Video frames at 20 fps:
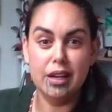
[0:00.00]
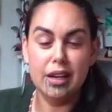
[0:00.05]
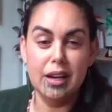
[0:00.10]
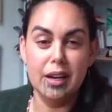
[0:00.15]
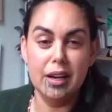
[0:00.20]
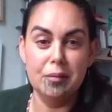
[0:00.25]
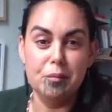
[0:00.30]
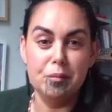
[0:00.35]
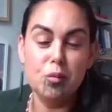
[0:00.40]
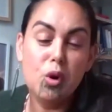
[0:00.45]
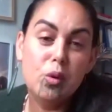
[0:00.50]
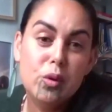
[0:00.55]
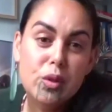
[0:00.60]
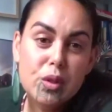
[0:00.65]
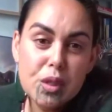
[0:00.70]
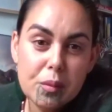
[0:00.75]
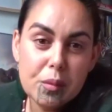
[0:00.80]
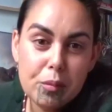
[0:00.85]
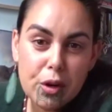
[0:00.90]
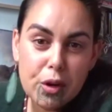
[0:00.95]
Um, what
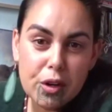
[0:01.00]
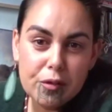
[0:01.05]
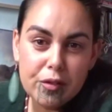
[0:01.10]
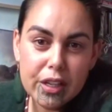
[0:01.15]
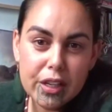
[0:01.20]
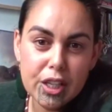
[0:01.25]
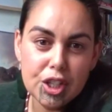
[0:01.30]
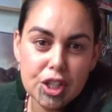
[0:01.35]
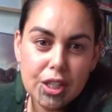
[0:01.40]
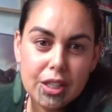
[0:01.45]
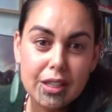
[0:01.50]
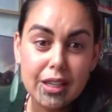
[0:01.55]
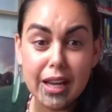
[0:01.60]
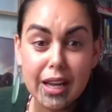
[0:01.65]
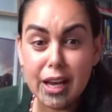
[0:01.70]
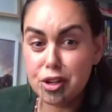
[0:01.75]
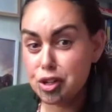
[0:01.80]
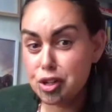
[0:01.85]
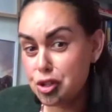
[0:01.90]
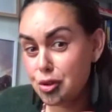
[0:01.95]
was the motivation?
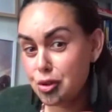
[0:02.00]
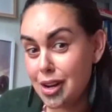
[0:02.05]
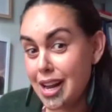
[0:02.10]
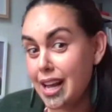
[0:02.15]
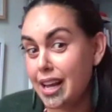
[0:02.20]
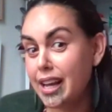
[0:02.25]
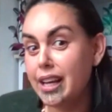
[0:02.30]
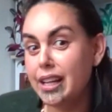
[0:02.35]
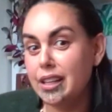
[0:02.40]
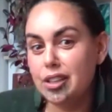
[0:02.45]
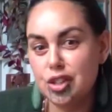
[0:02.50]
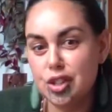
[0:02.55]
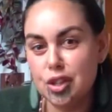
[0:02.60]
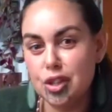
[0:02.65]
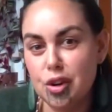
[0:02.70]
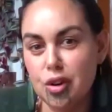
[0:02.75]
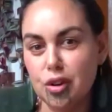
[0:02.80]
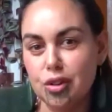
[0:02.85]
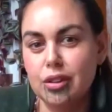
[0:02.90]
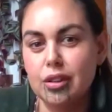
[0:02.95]
How did you land
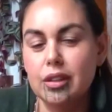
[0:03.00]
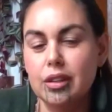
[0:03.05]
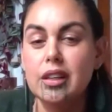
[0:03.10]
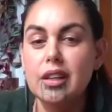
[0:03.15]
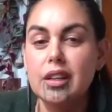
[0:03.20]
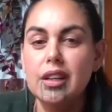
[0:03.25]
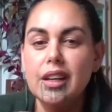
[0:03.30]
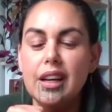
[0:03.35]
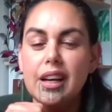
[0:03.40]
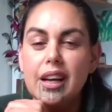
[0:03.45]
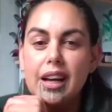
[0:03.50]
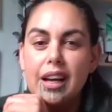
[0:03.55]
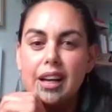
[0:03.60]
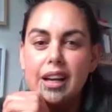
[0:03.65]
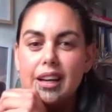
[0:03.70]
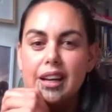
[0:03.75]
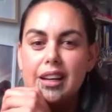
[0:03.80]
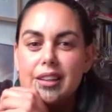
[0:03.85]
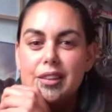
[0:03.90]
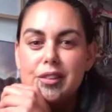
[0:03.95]
on
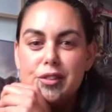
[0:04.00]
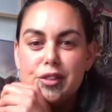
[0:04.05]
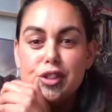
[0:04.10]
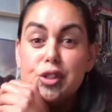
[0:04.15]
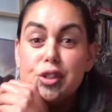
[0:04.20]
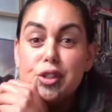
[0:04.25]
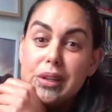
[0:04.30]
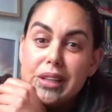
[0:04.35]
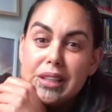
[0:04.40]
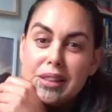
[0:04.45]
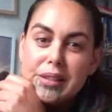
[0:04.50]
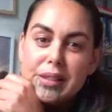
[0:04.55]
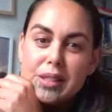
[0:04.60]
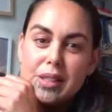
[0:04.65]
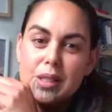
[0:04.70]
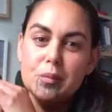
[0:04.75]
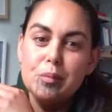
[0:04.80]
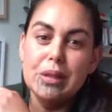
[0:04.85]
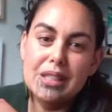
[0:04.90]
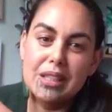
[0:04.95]
uh, doing
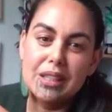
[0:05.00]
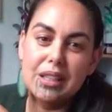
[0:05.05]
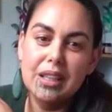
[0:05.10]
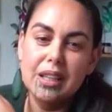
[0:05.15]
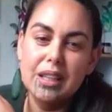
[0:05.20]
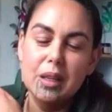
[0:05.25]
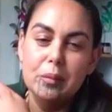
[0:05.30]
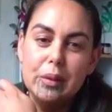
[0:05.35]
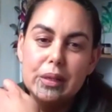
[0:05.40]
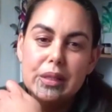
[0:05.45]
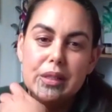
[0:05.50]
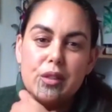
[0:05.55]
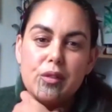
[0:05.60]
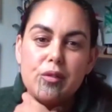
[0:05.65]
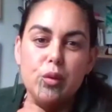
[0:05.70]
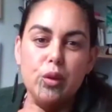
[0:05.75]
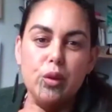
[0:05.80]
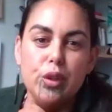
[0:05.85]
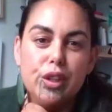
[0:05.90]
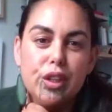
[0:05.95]
this particular piece
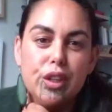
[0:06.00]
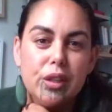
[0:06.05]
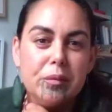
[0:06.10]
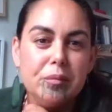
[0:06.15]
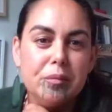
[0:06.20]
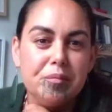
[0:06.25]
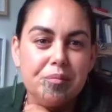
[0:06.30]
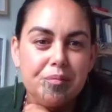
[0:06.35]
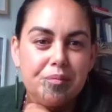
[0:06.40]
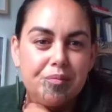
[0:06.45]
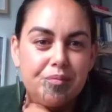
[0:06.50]
of work?